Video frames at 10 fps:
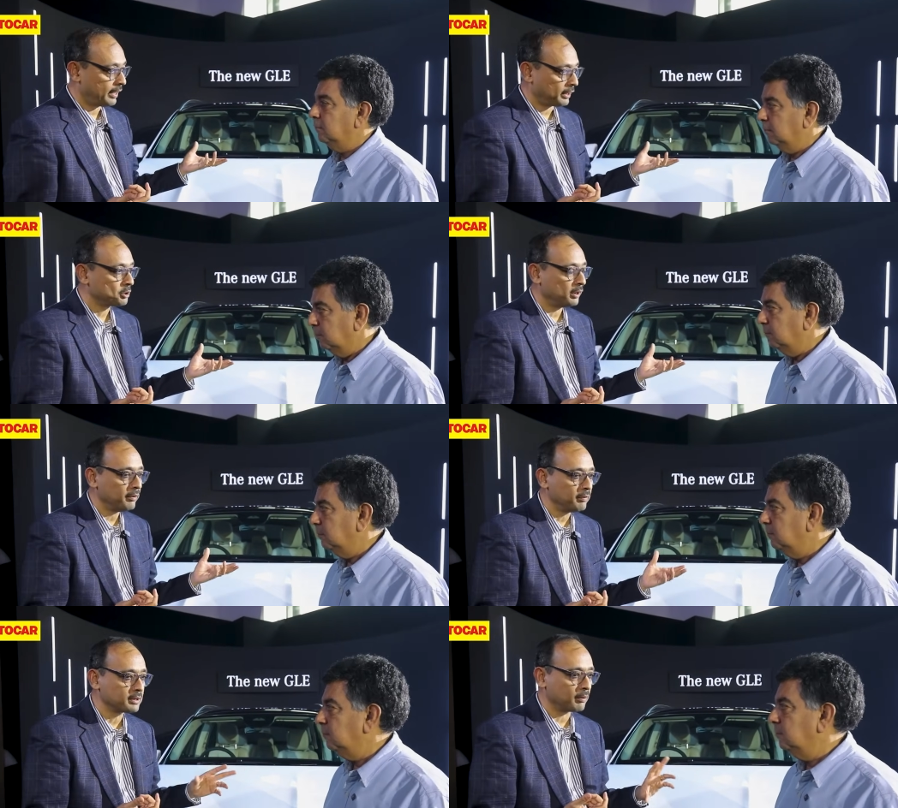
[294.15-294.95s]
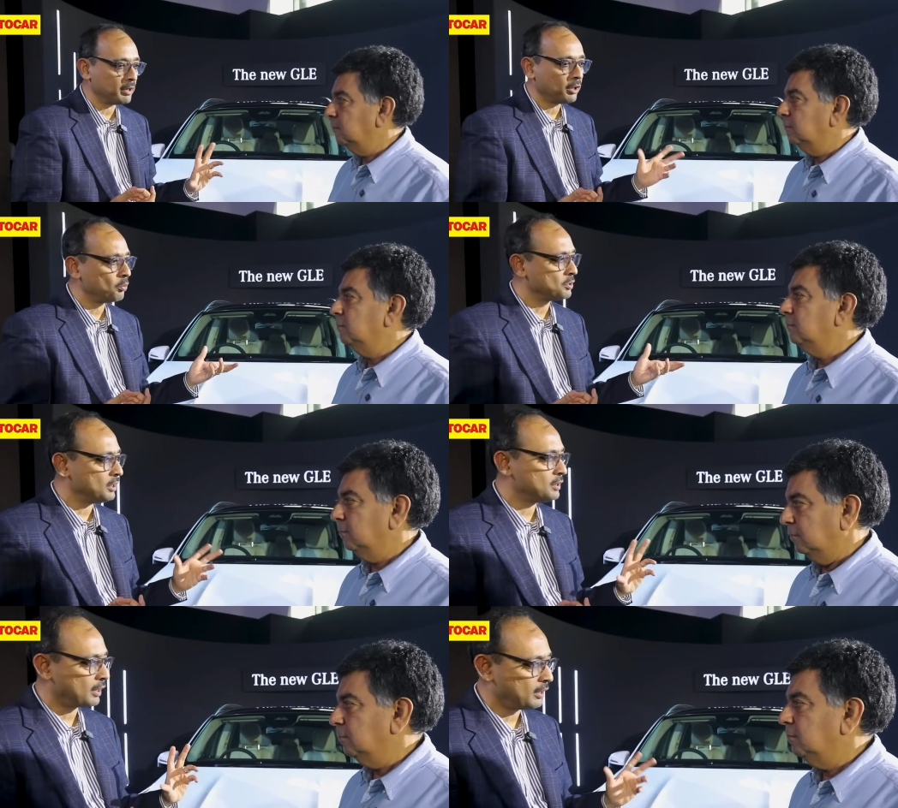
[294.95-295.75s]
Speaker 1: actually, with some
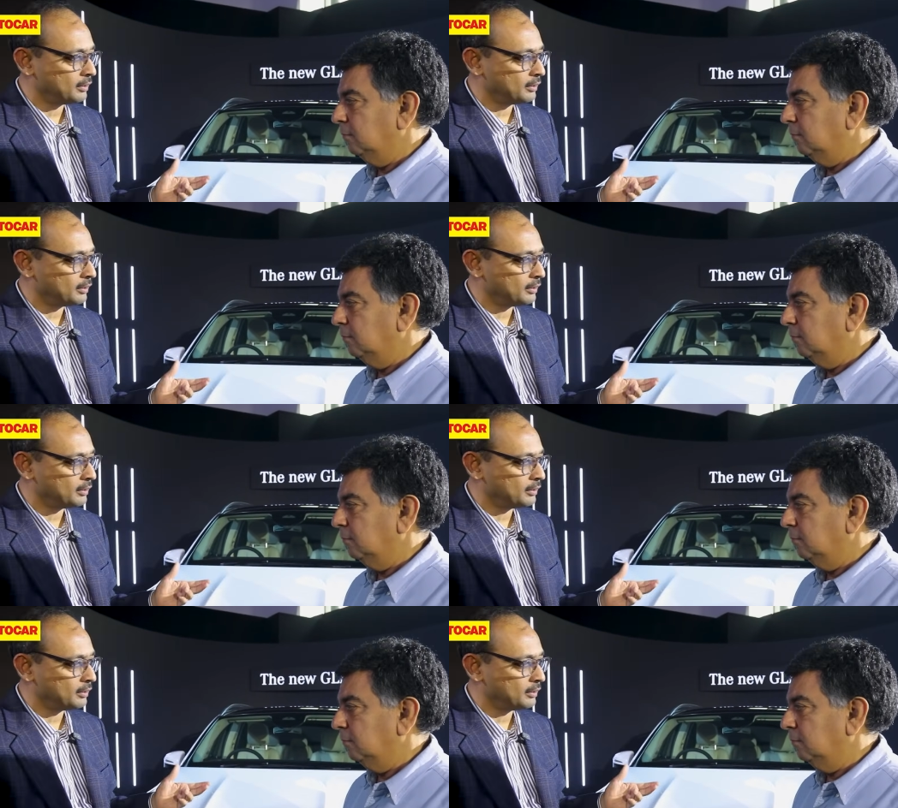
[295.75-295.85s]
EQCs and